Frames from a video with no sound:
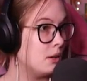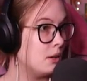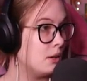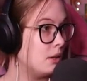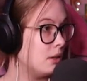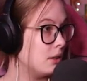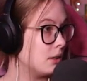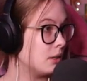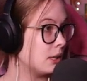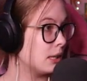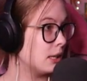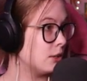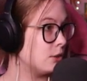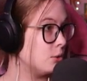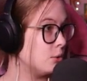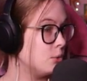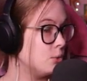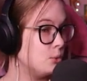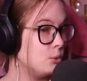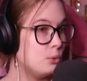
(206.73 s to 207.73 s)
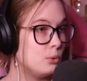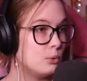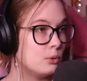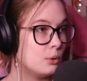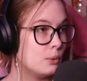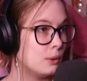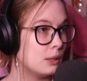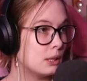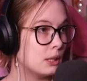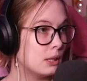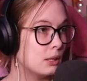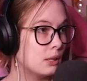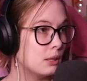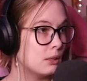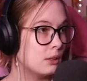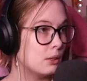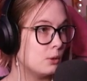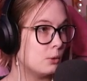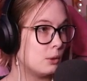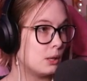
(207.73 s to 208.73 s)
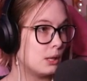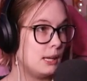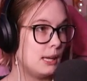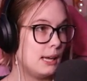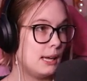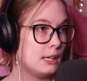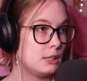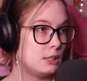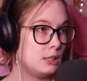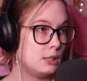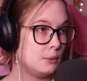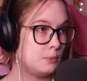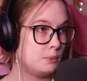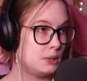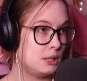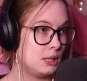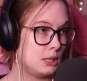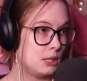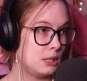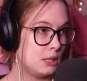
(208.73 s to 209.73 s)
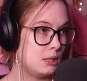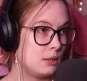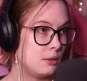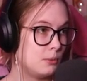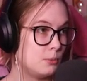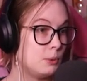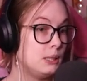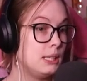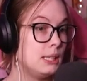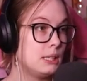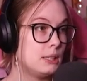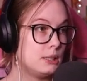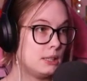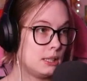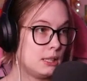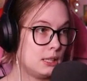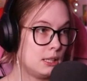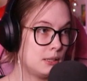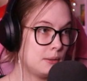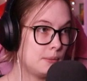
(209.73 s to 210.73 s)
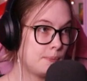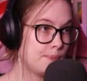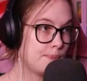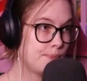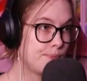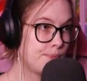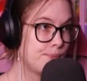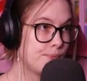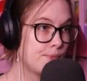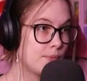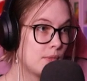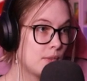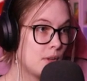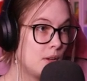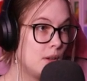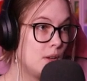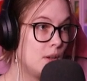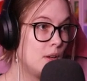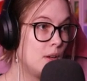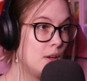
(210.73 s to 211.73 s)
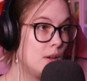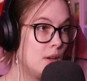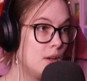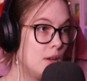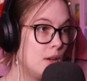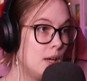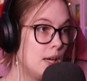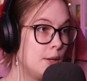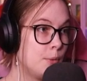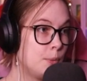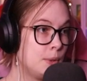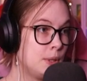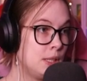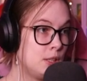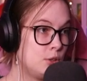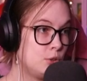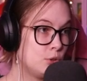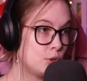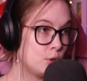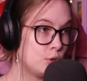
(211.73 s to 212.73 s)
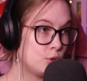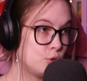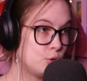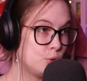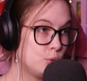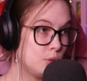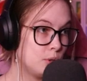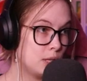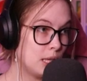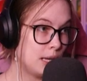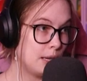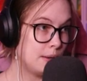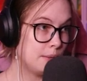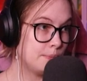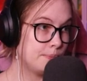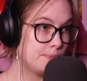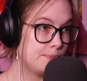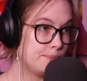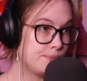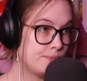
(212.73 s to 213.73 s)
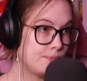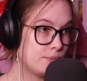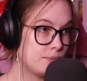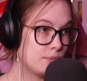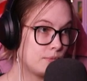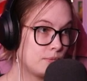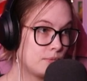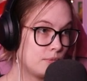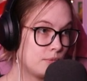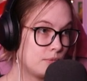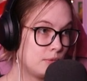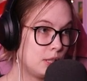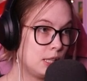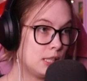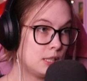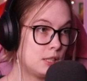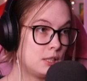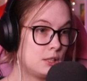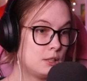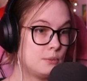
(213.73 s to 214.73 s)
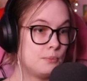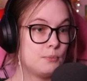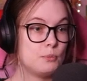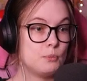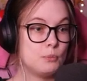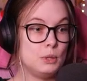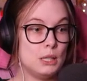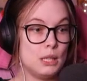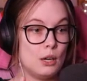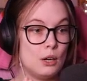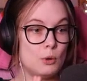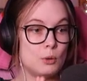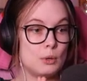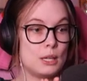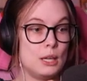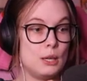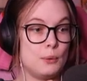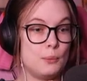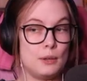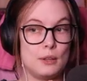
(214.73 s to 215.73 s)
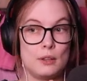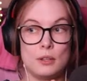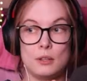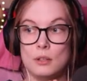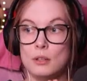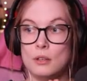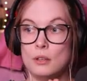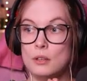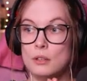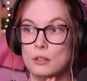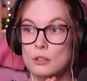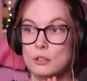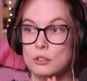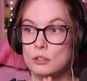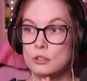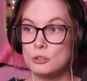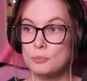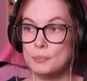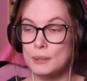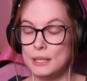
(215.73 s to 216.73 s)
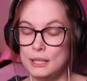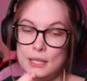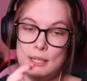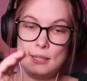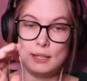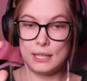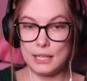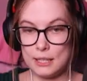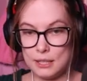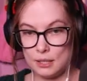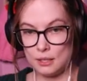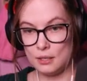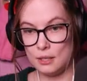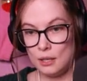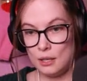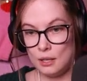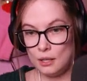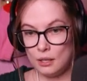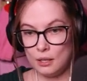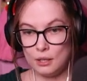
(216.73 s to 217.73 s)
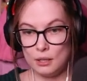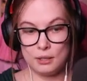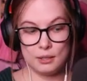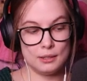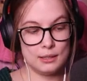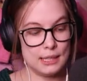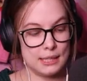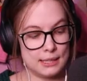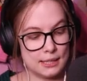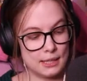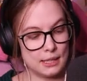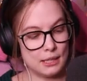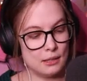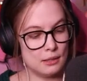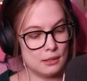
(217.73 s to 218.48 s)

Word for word: Can I do? No, I cannot. Okay, airship ticket. We need a ticket. And we need to go to Ul'dah. Yes, we are okay with spending that gil.